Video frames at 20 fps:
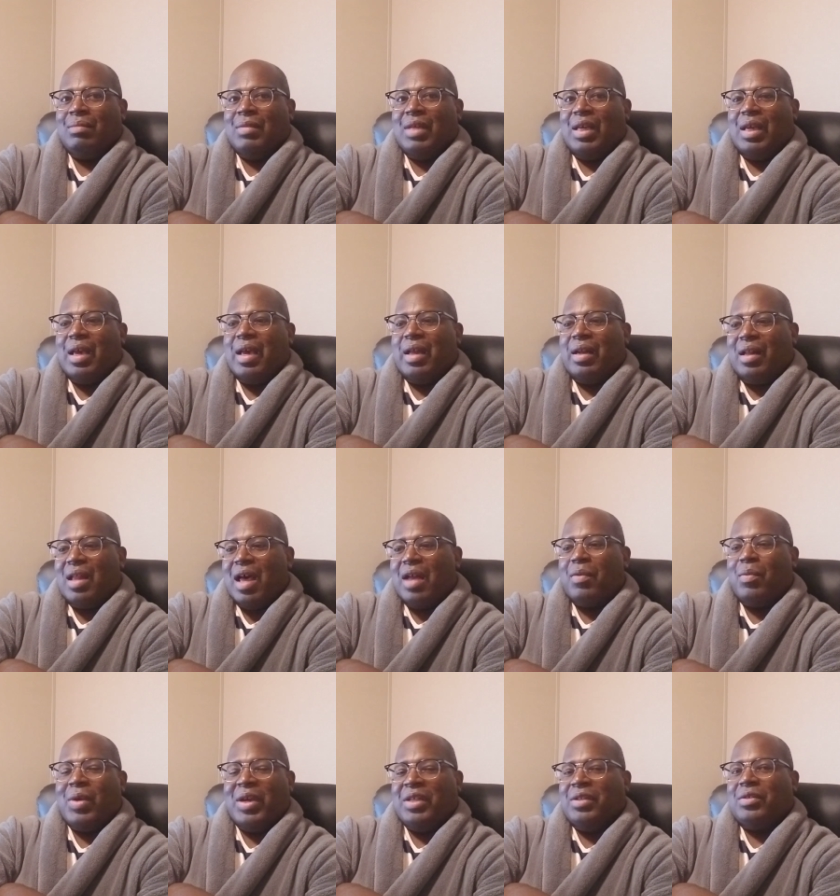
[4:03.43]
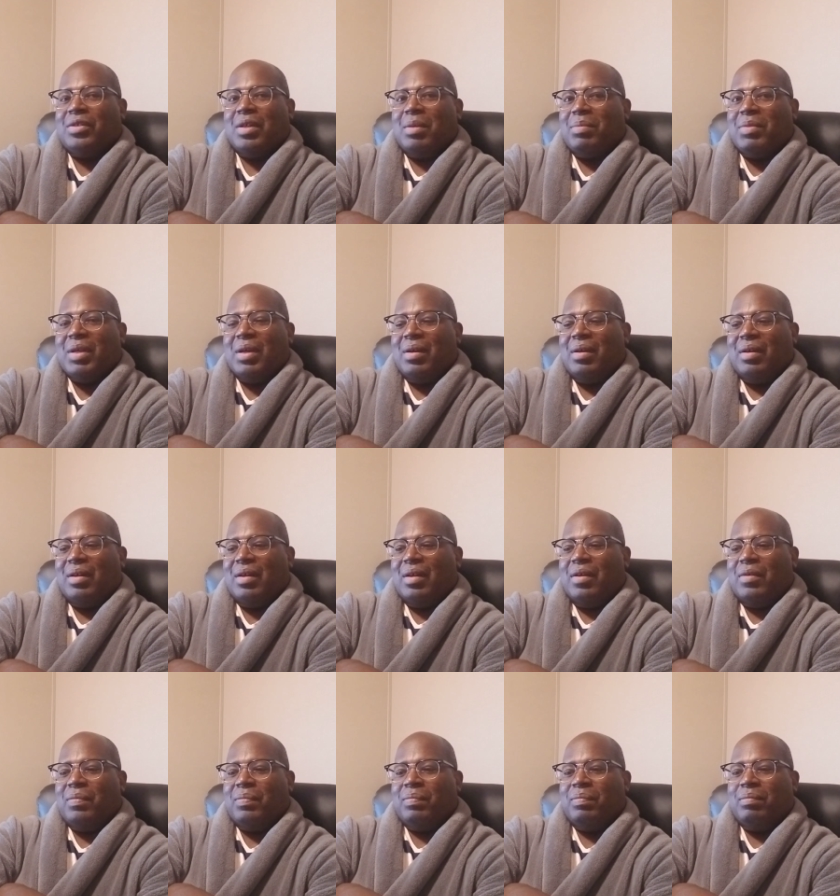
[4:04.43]
He had a lot of weights up there, you
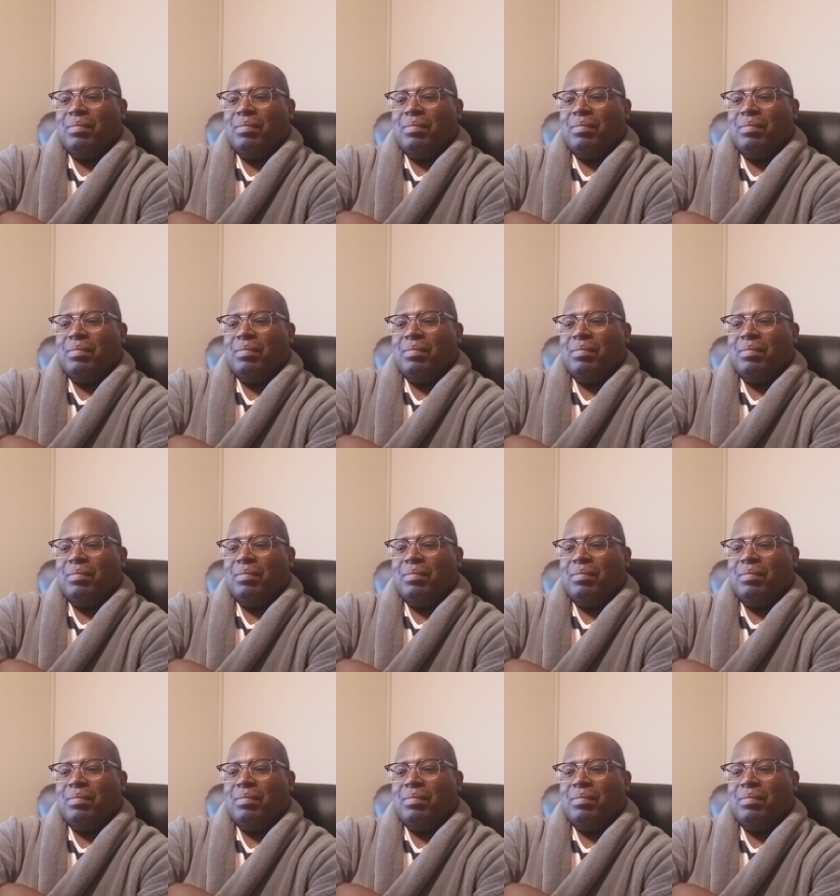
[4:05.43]
know.